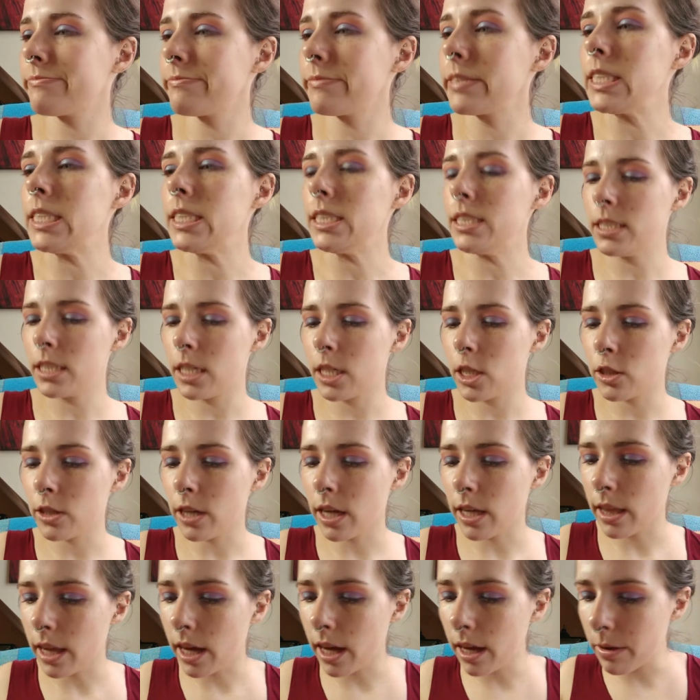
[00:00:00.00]
I
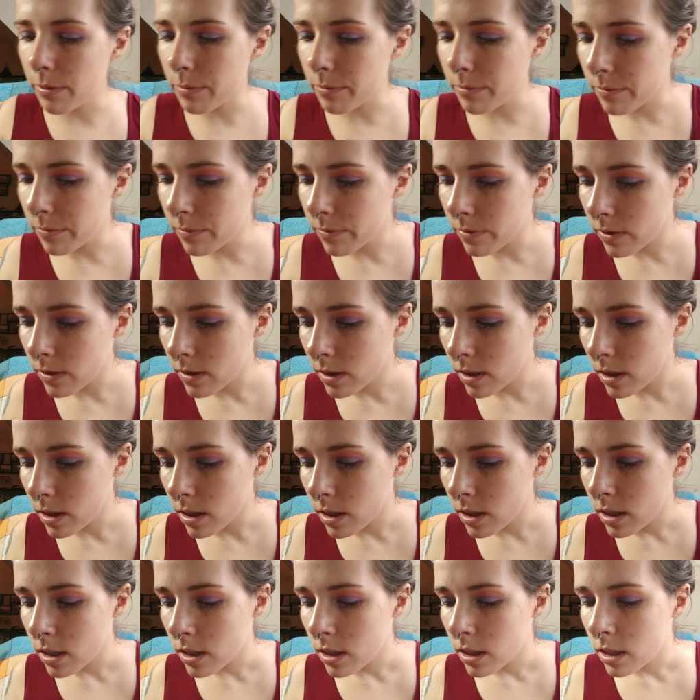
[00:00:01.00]
try that.
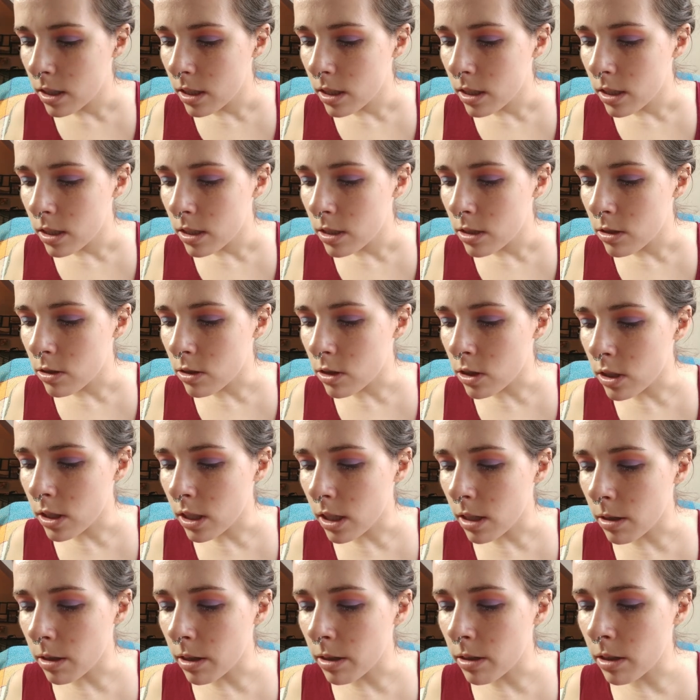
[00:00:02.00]
I'm just
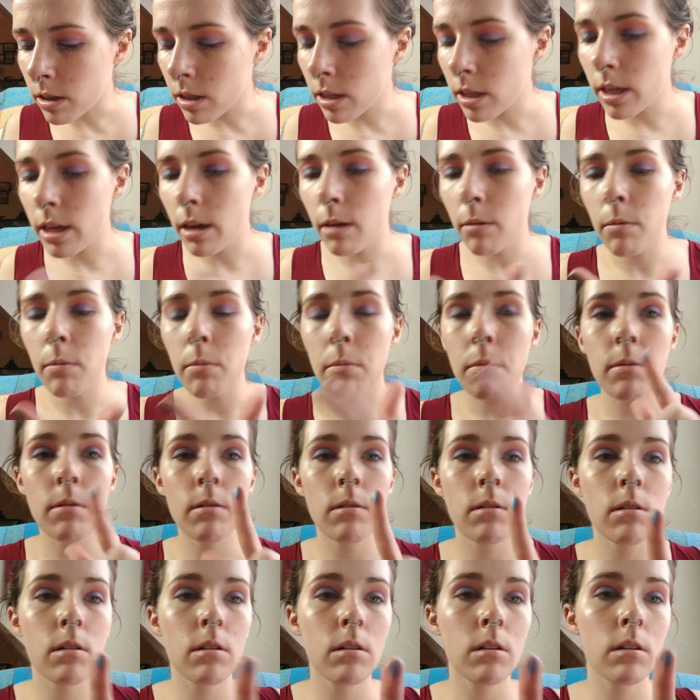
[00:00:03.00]
gonna get
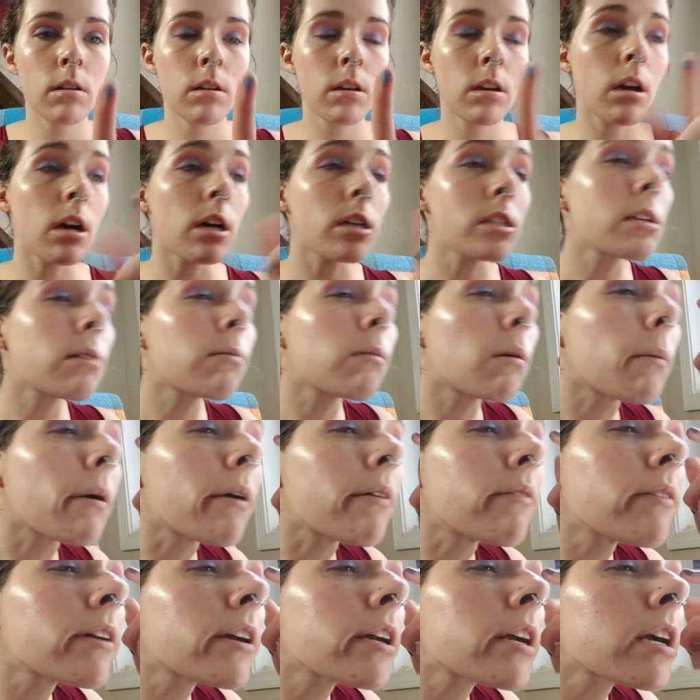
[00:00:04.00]
some on
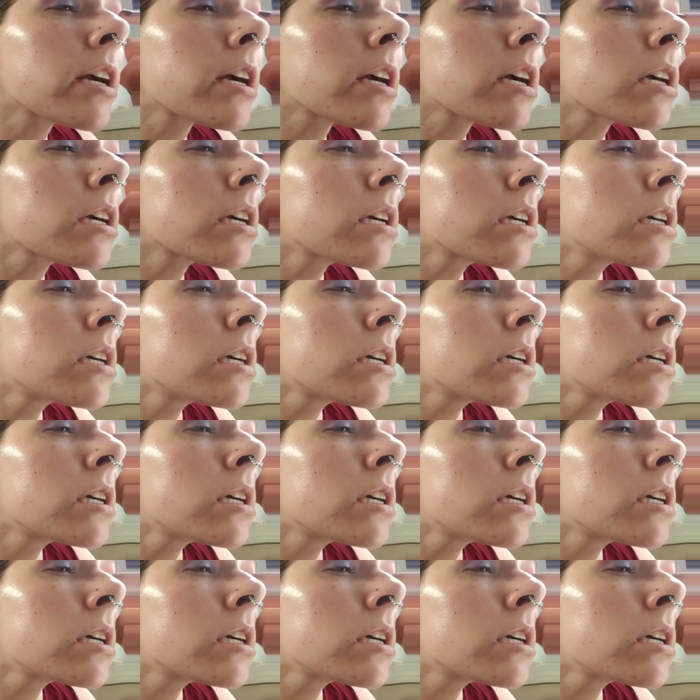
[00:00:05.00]
my finger.